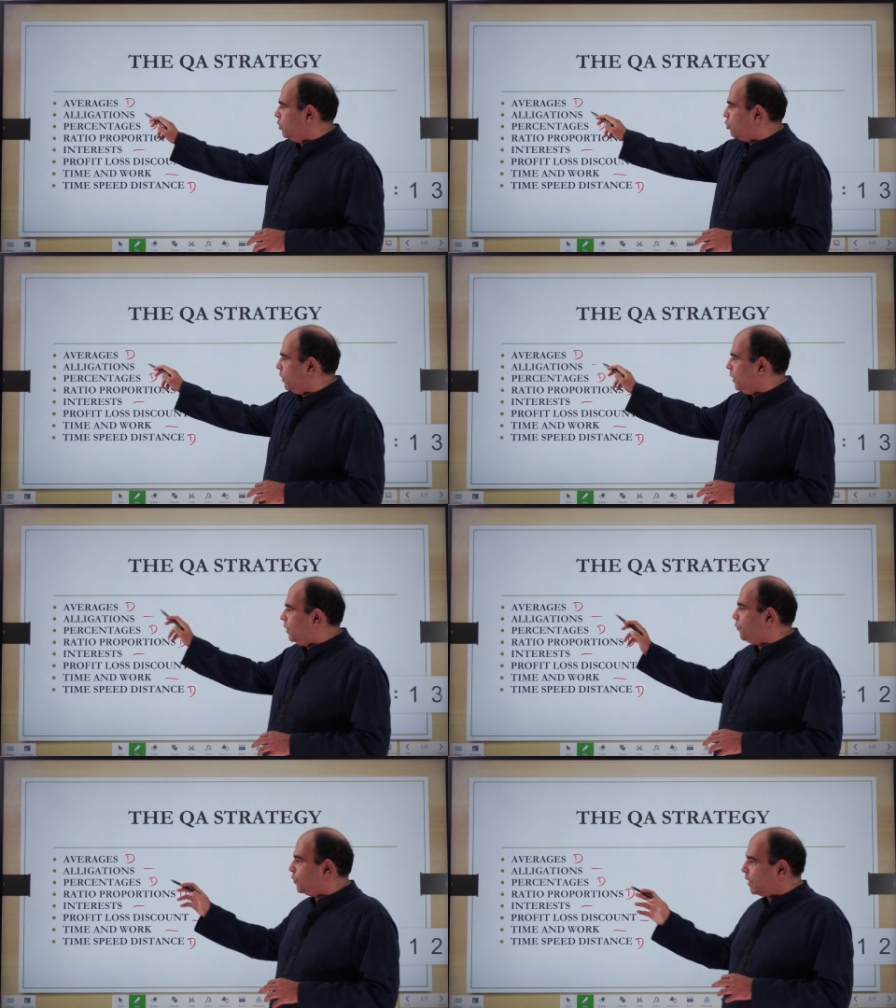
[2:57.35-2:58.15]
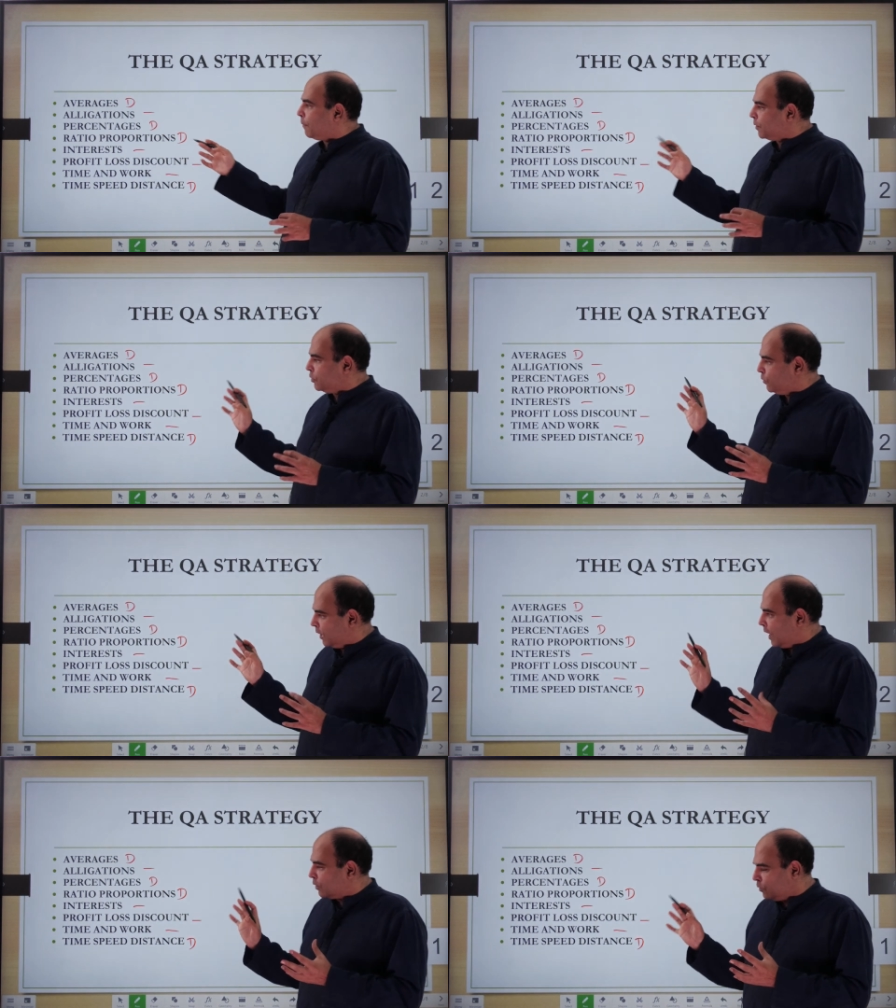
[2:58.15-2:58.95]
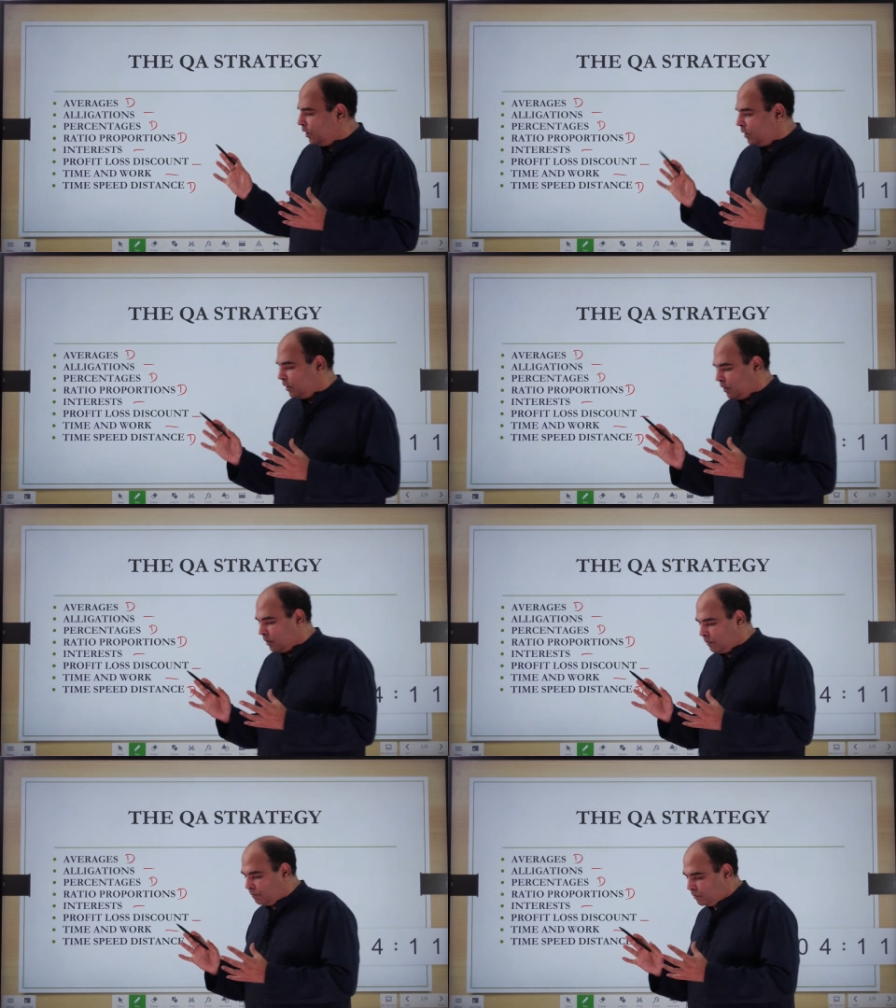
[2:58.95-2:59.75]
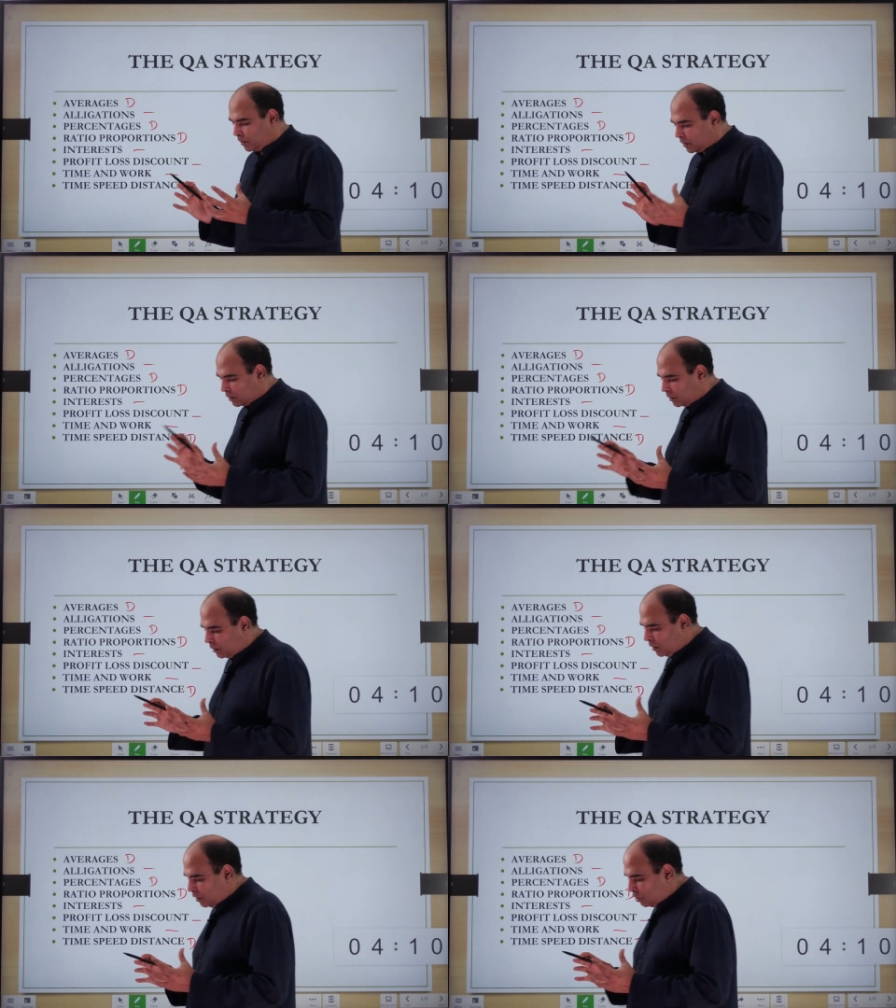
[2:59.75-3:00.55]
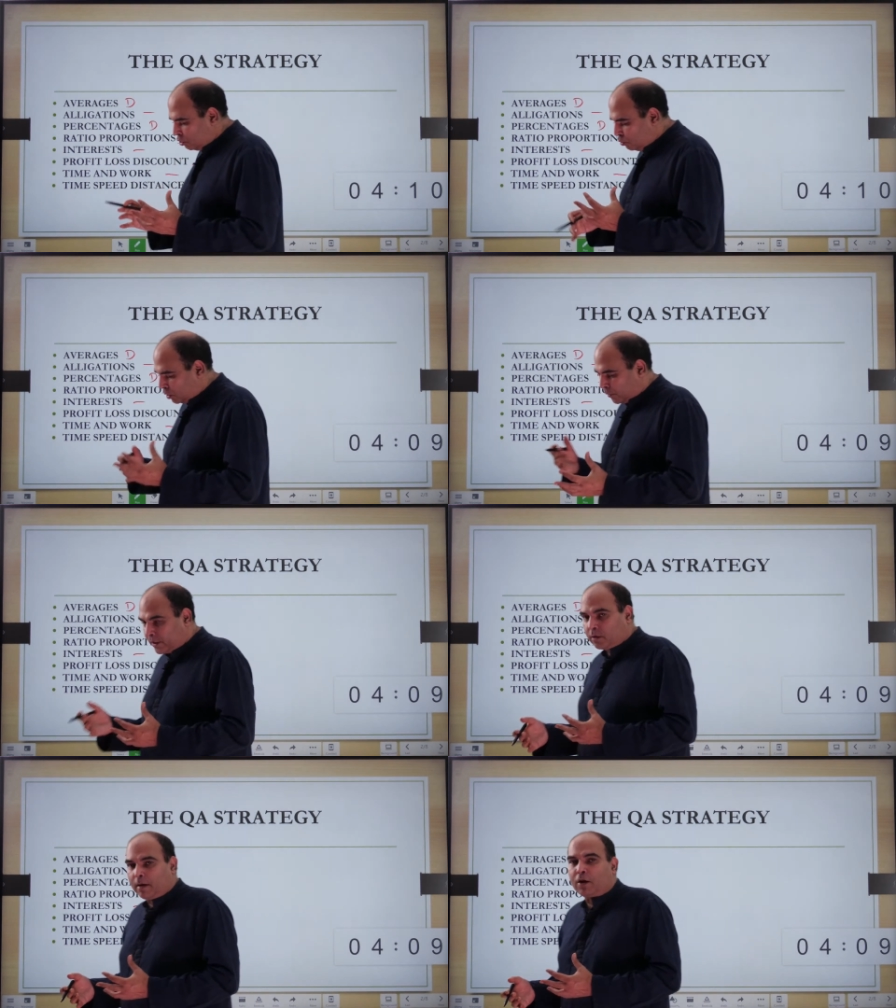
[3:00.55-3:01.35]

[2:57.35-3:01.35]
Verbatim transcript: So in these four chapters, you can actually uh, just do the question